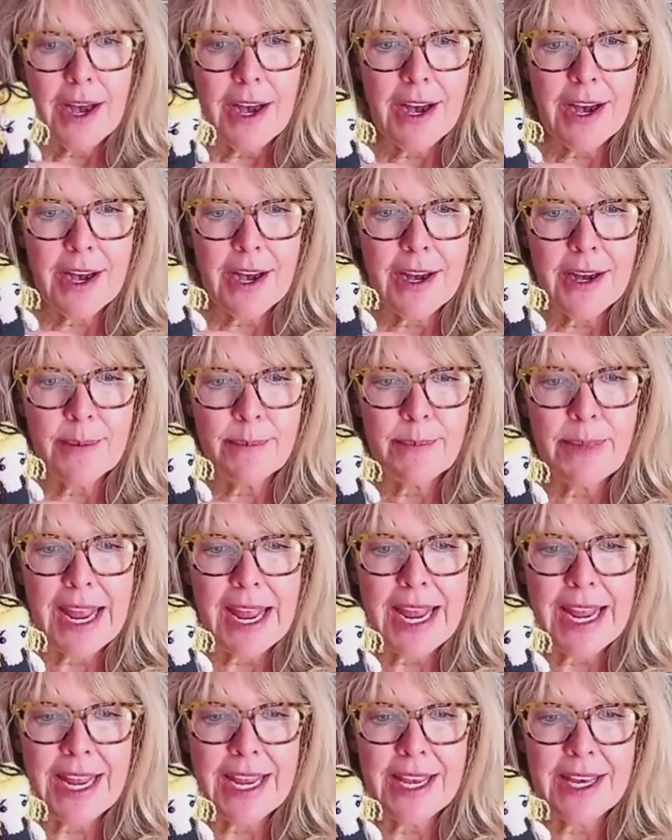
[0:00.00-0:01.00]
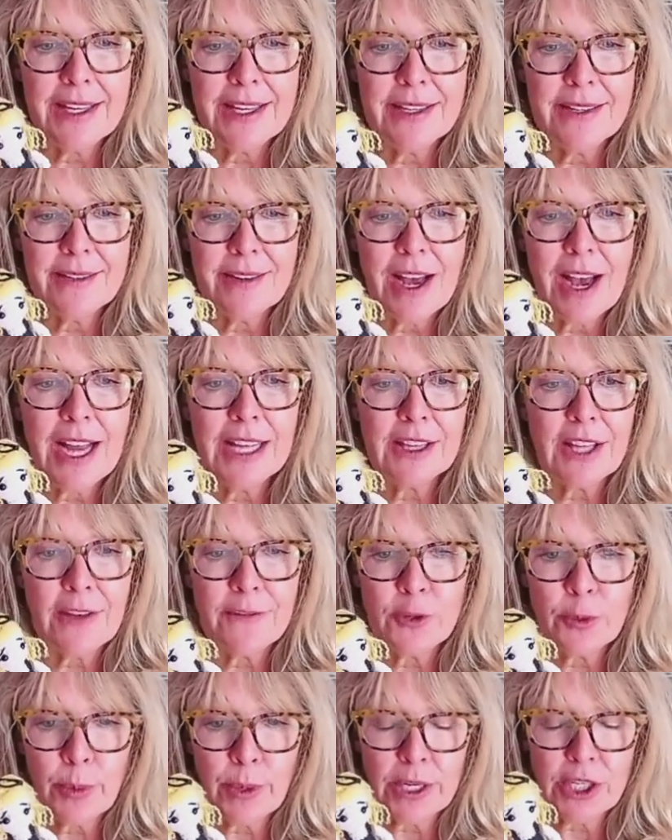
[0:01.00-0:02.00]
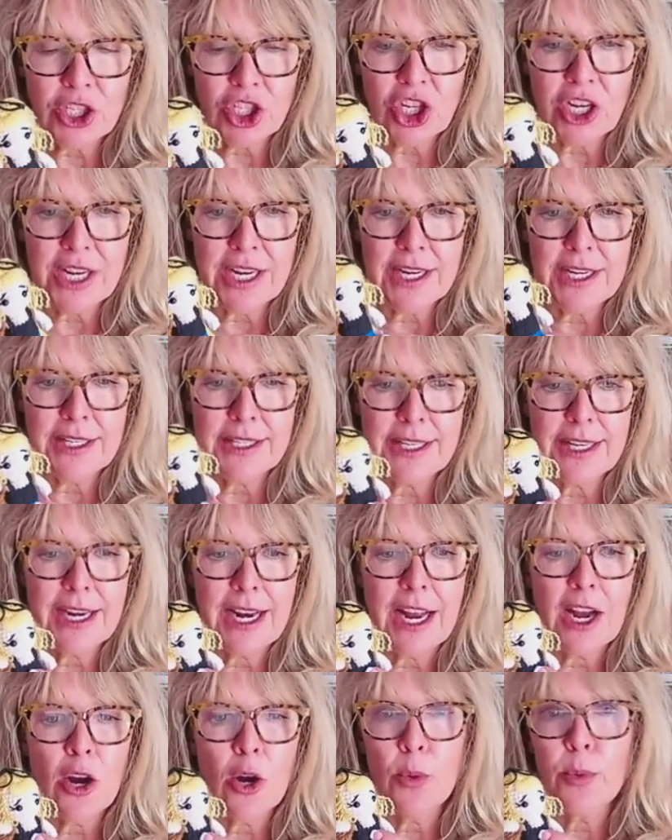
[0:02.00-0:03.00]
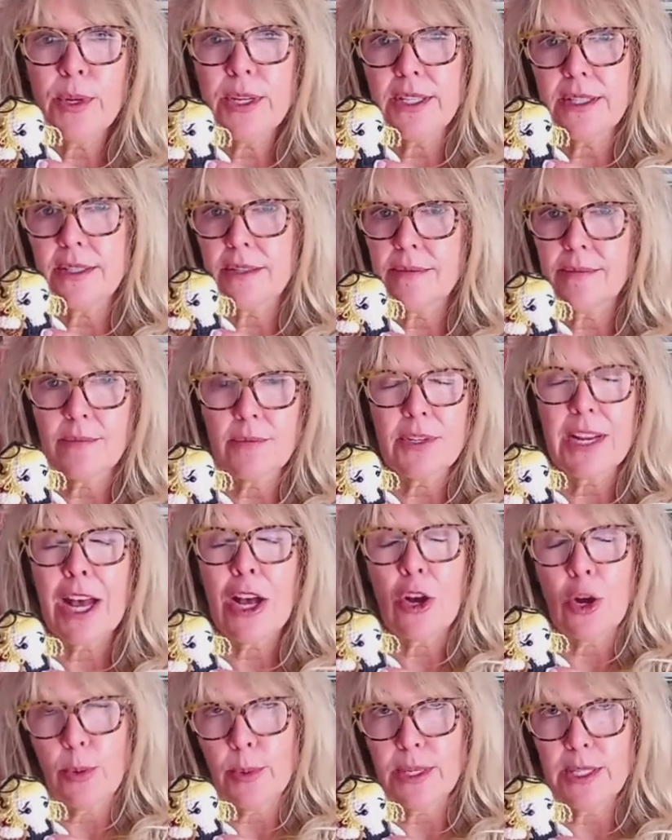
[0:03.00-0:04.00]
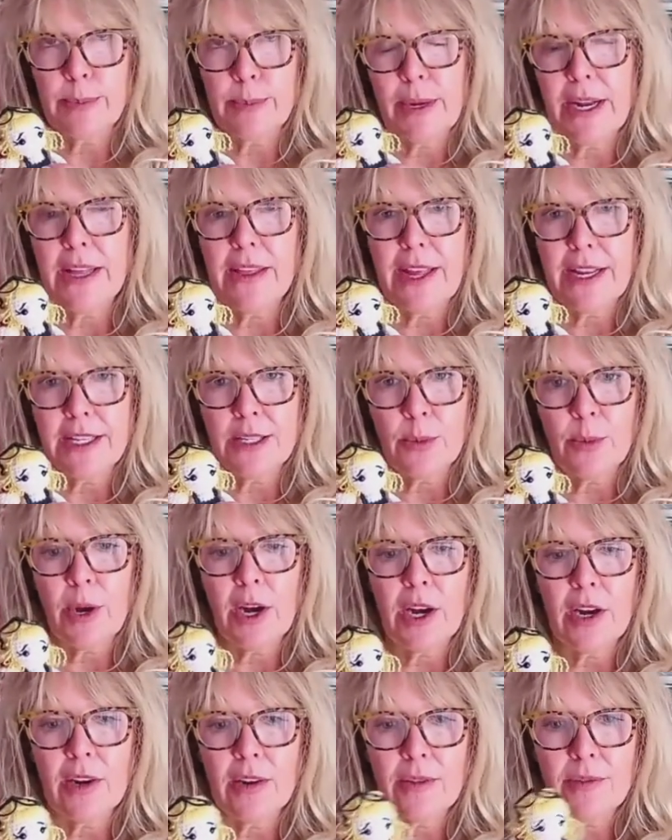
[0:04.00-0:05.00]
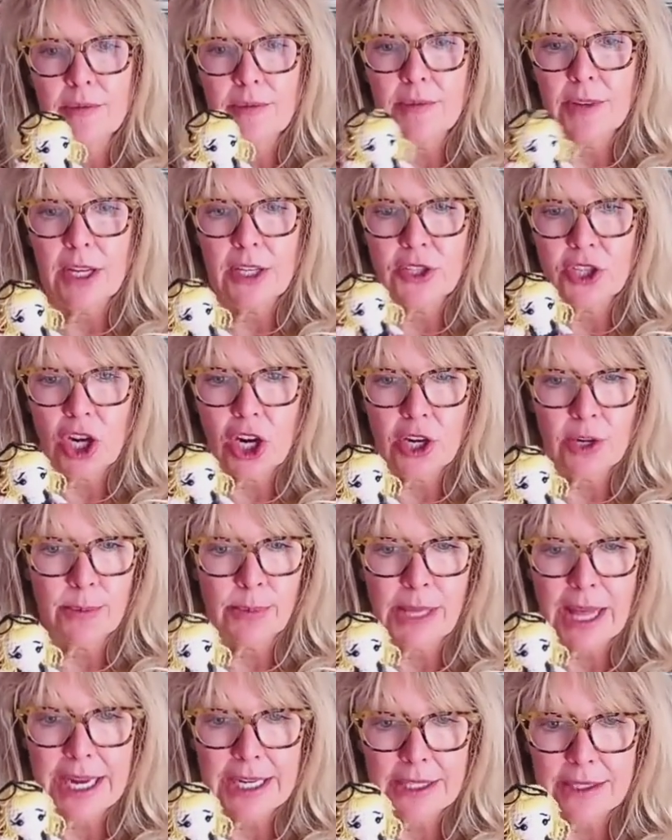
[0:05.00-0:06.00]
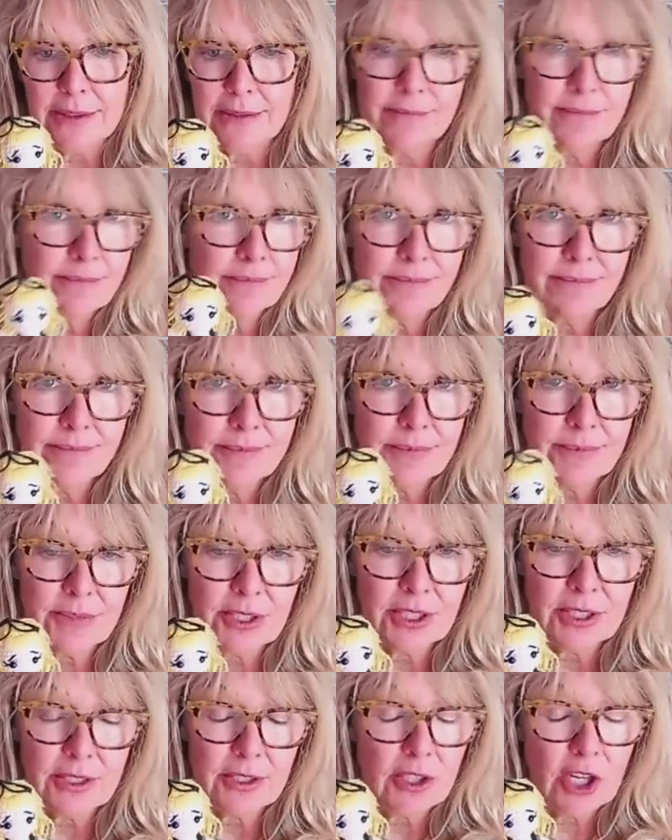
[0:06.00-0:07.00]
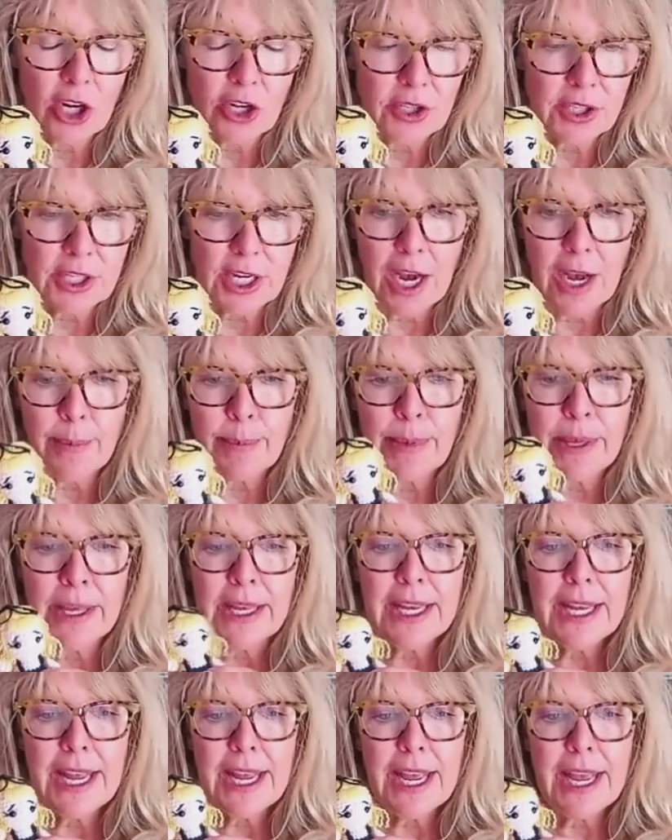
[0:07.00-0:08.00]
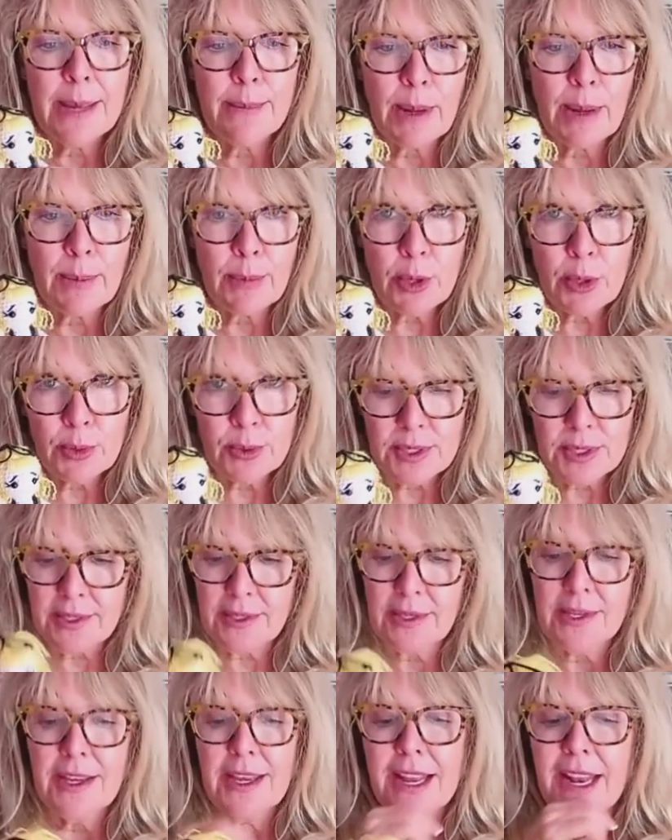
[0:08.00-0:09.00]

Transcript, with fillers: Um, and I love to wear jeans, and I always, not always, but I like to wear a dark black, dark top and my boots.